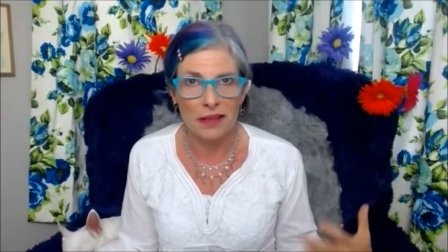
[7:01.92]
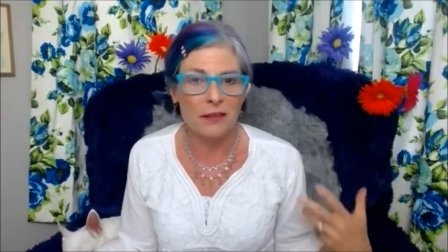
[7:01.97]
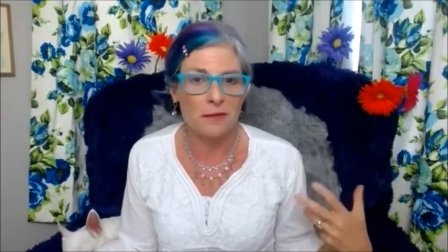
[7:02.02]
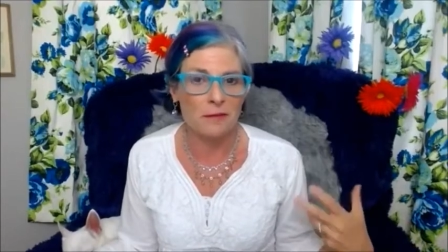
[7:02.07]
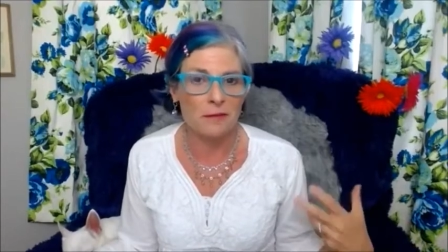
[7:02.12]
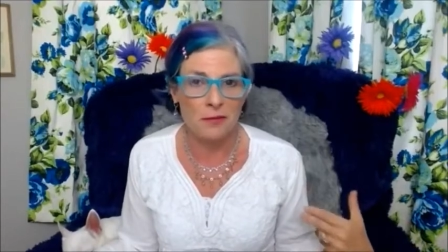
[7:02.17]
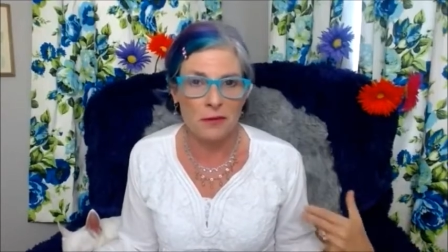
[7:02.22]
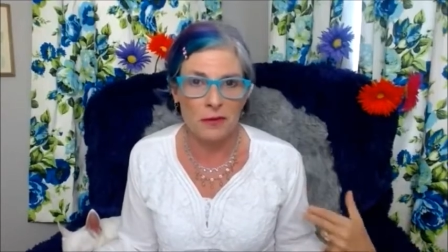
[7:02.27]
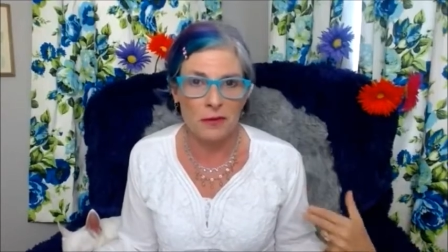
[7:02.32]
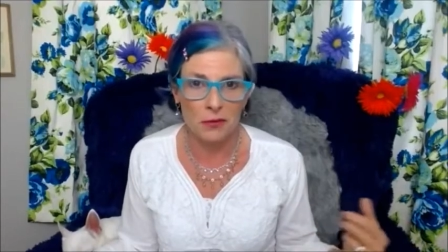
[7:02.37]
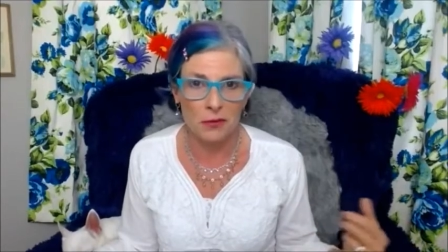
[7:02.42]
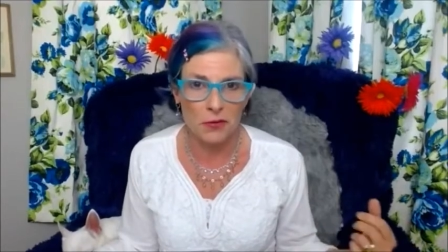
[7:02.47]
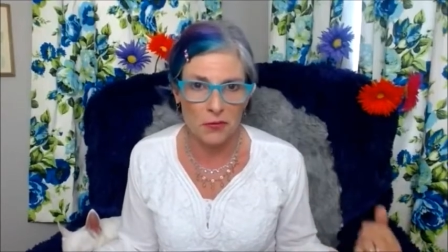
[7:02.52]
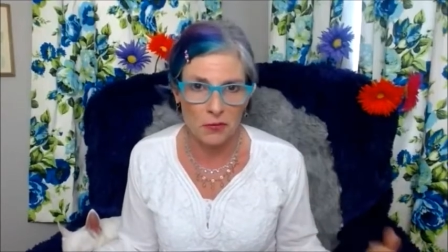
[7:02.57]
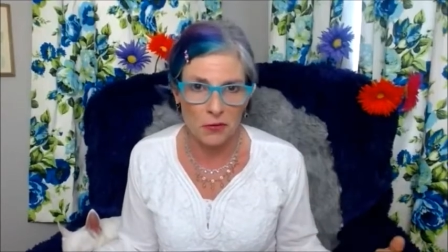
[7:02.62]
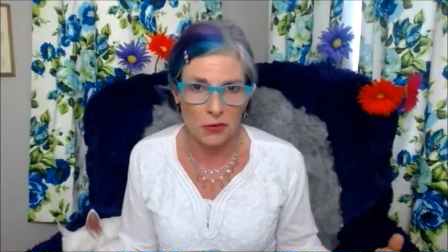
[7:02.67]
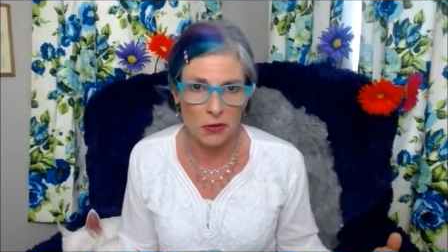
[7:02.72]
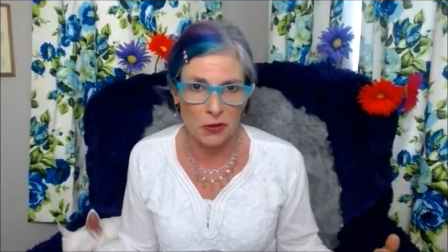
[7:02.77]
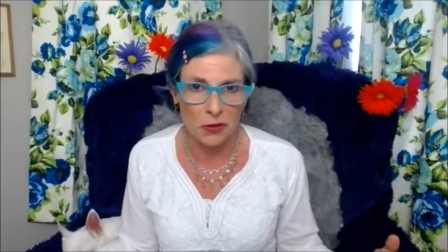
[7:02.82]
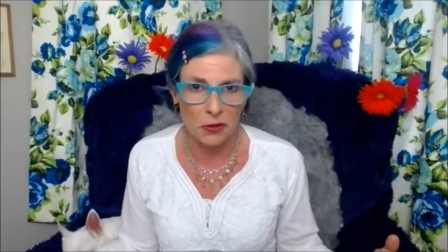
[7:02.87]
it feels
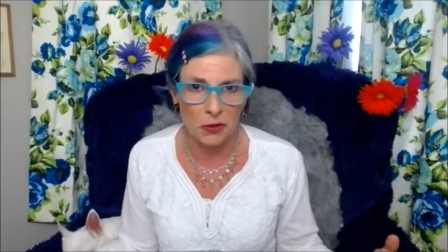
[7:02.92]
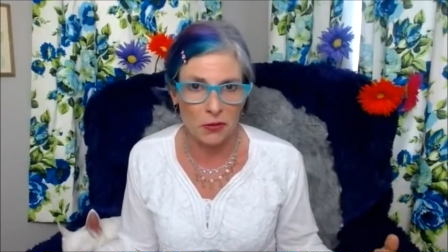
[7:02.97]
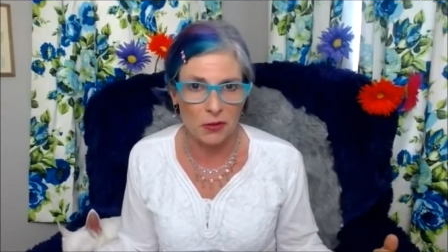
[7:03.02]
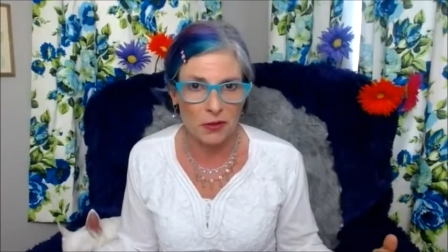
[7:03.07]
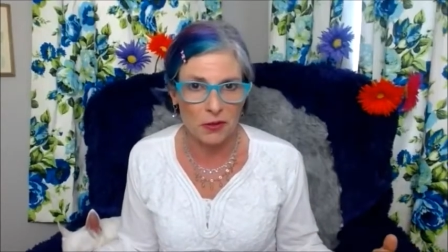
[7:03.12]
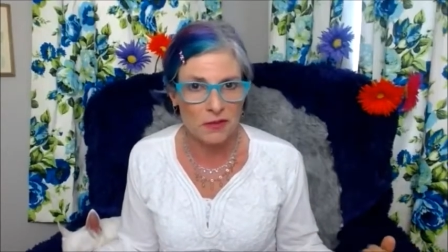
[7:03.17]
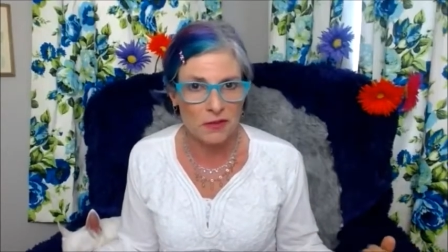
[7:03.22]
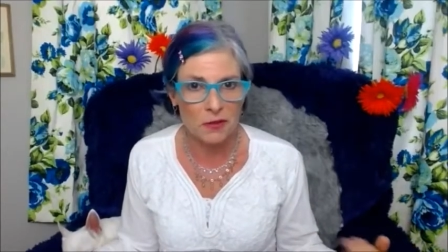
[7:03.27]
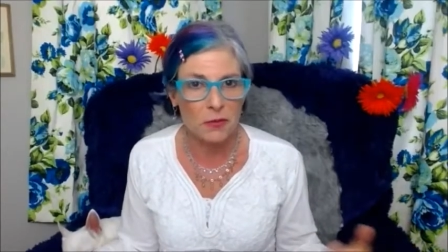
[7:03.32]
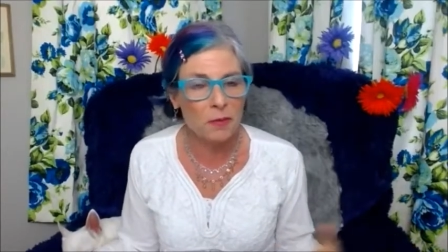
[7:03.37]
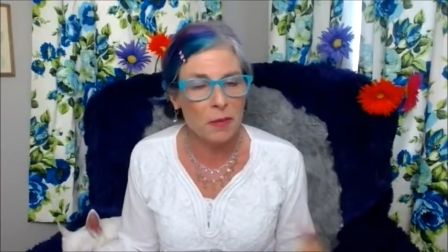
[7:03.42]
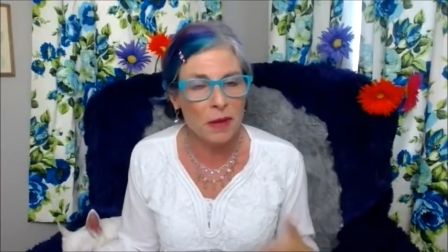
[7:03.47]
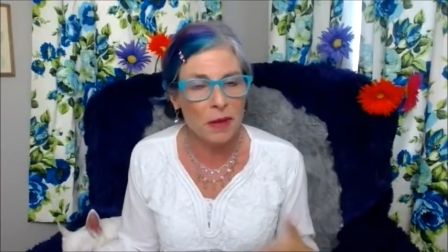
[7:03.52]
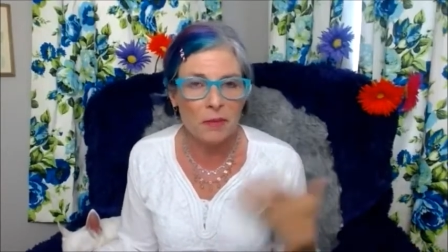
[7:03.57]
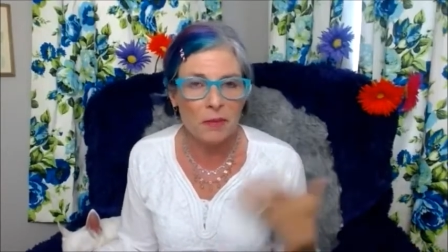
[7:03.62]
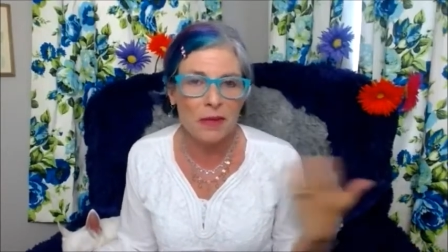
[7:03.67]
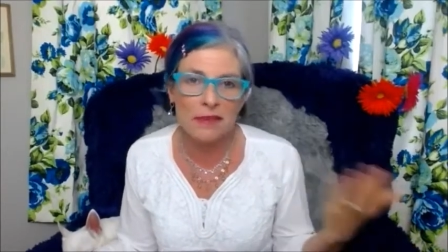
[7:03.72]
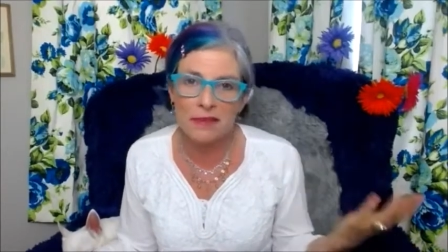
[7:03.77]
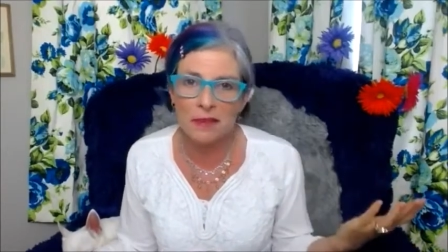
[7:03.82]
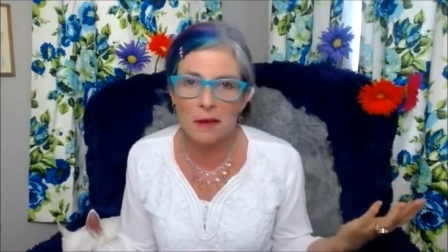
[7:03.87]
for you because there may
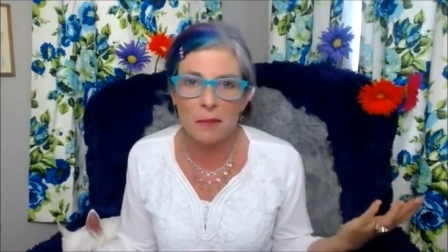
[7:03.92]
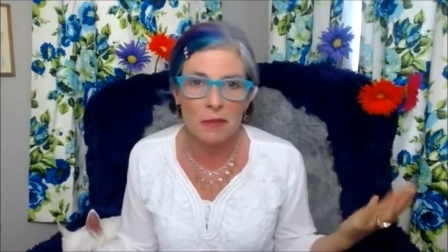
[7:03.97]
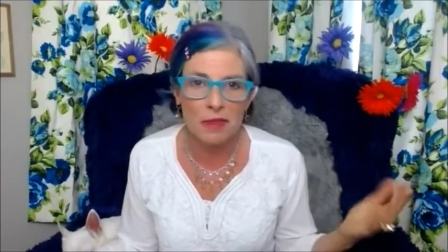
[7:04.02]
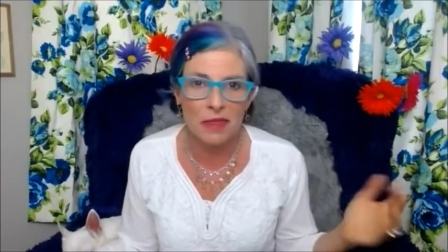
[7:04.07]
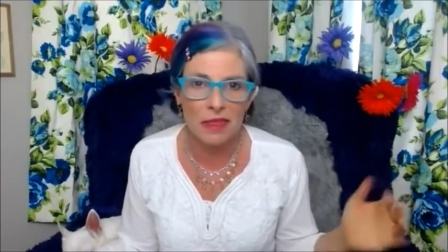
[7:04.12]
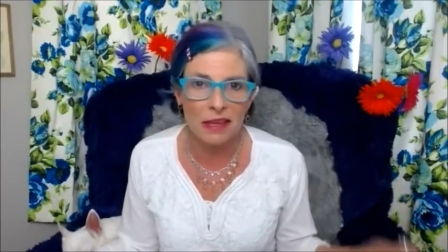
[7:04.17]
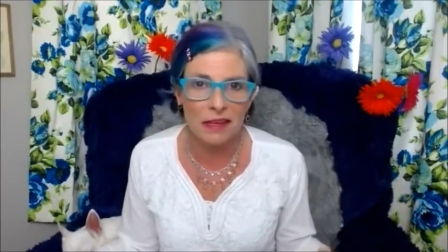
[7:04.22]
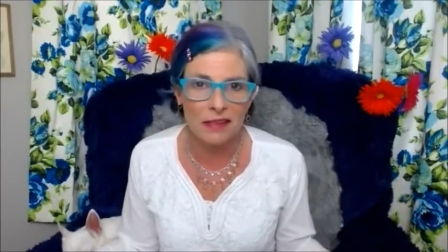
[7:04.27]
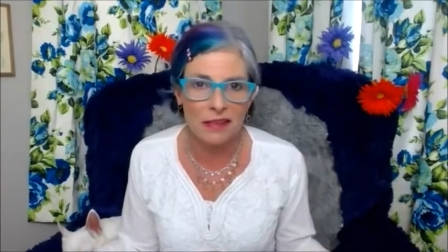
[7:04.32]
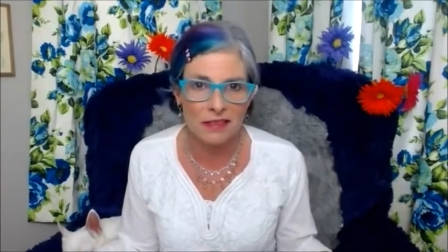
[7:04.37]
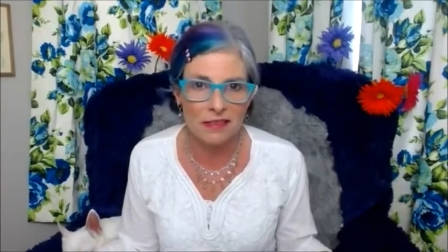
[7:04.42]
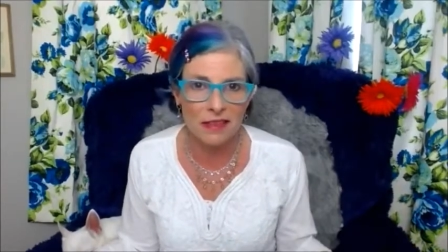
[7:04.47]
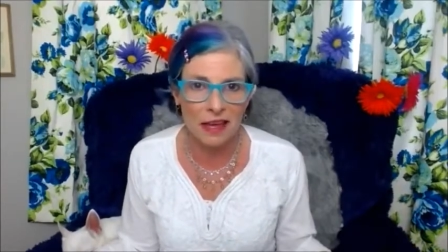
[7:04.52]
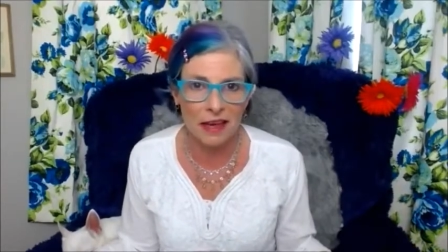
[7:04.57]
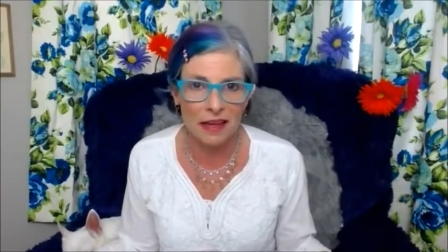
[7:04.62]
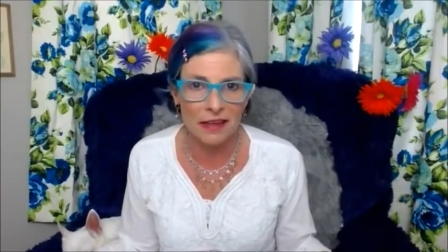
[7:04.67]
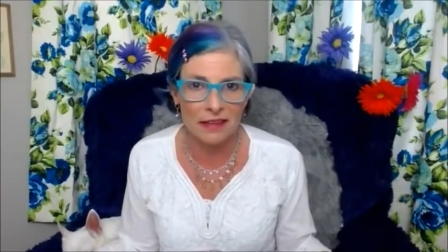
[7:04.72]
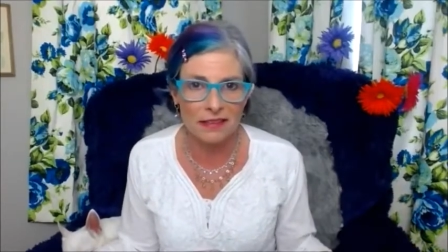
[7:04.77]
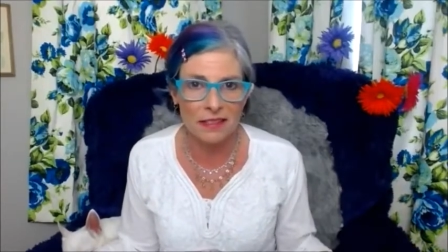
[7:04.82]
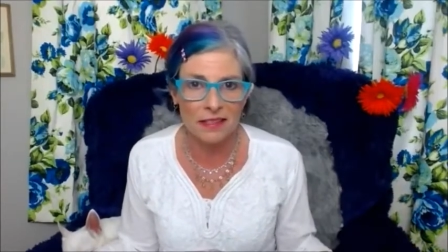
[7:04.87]
be some things
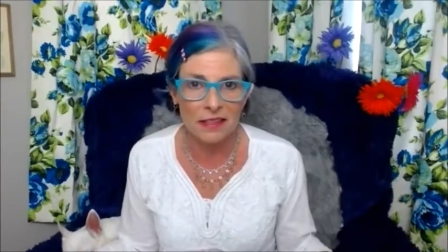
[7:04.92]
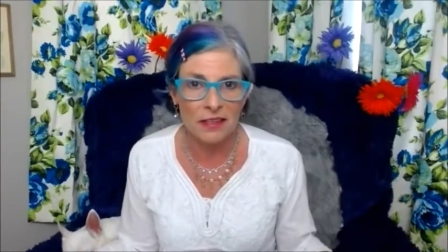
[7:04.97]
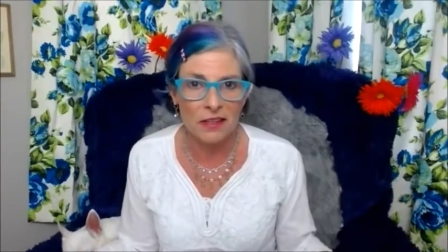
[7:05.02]
that